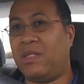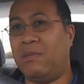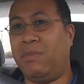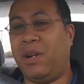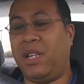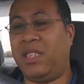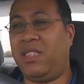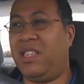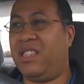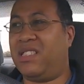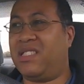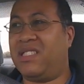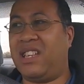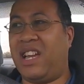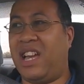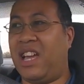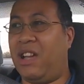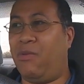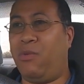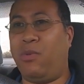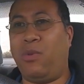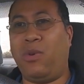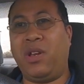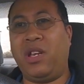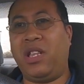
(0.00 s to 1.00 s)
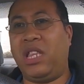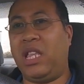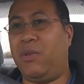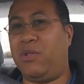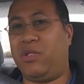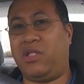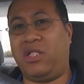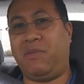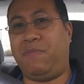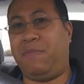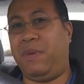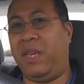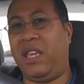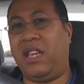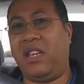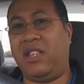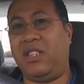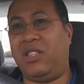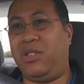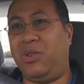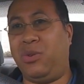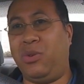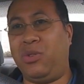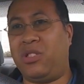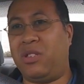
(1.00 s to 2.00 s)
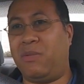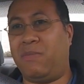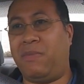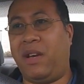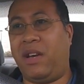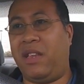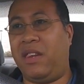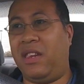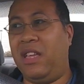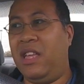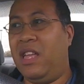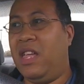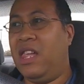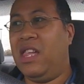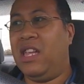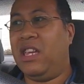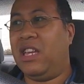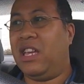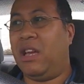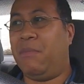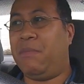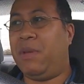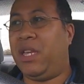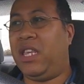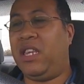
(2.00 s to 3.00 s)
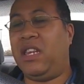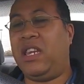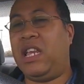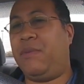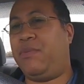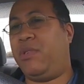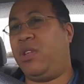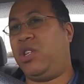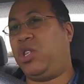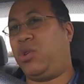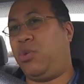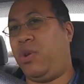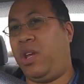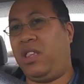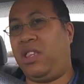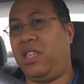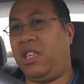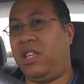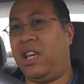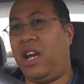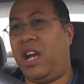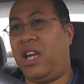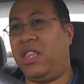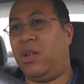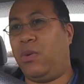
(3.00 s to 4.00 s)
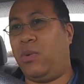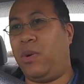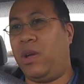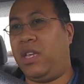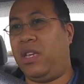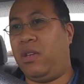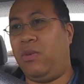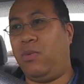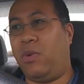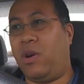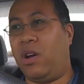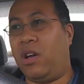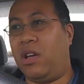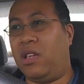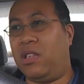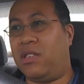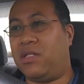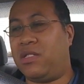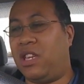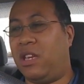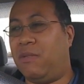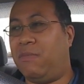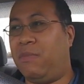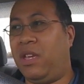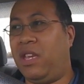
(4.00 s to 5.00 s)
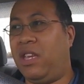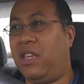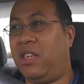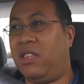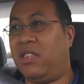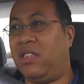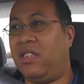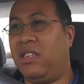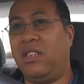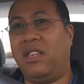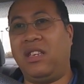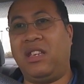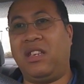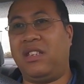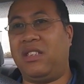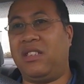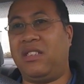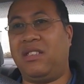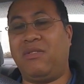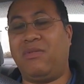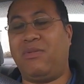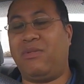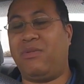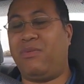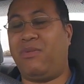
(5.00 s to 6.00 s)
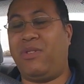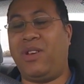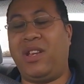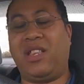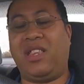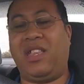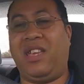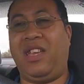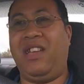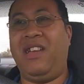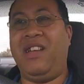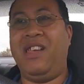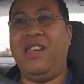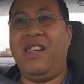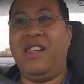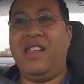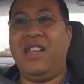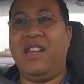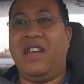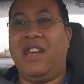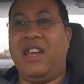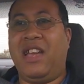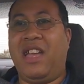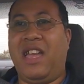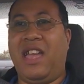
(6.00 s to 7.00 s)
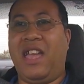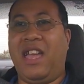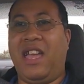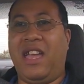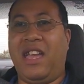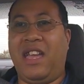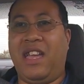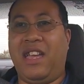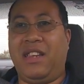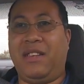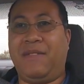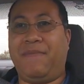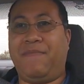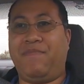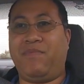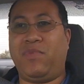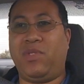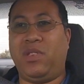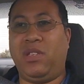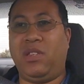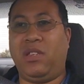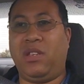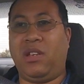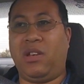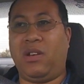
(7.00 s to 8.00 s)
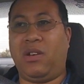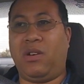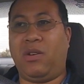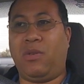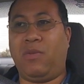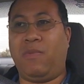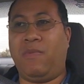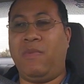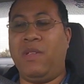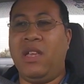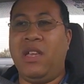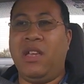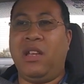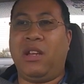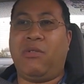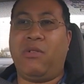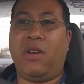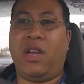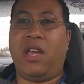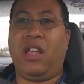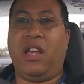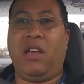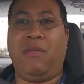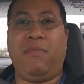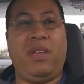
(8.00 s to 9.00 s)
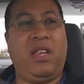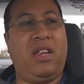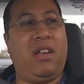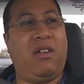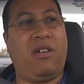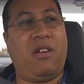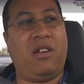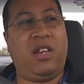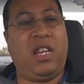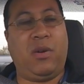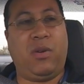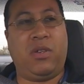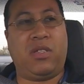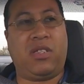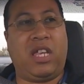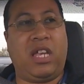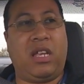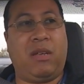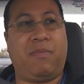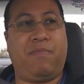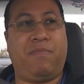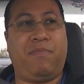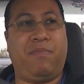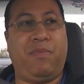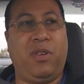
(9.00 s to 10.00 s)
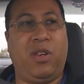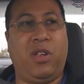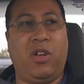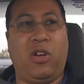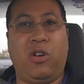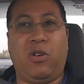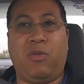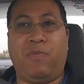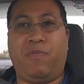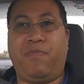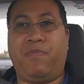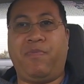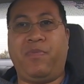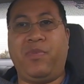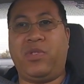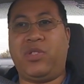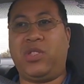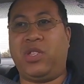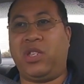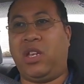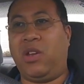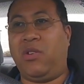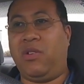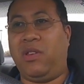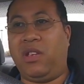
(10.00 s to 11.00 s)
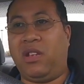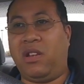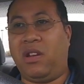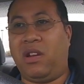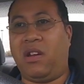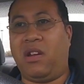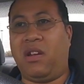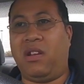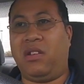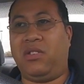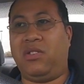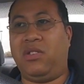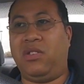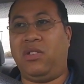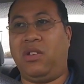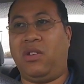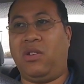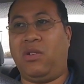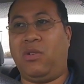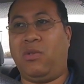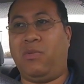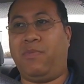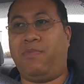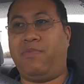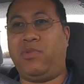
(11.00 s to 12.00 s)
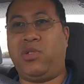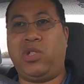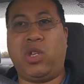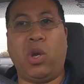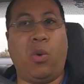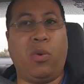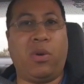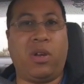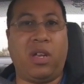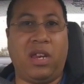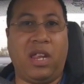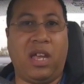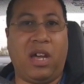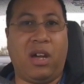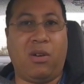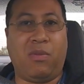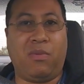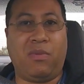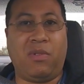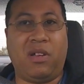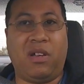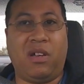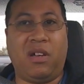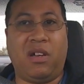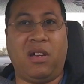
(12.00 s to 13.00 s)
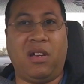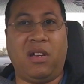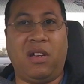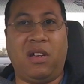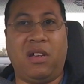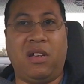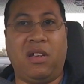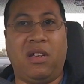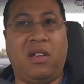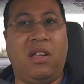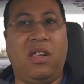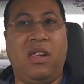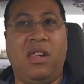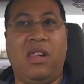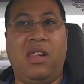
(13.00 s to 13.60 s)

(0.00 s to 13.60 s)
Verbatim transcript: But this guy really was just being a douche about it. I mean, he didn't have to treat the guy the way he was. I mean, really. And, you know, Grant. I mean, I heard there was like, you know, security guards, you know, choking out uh,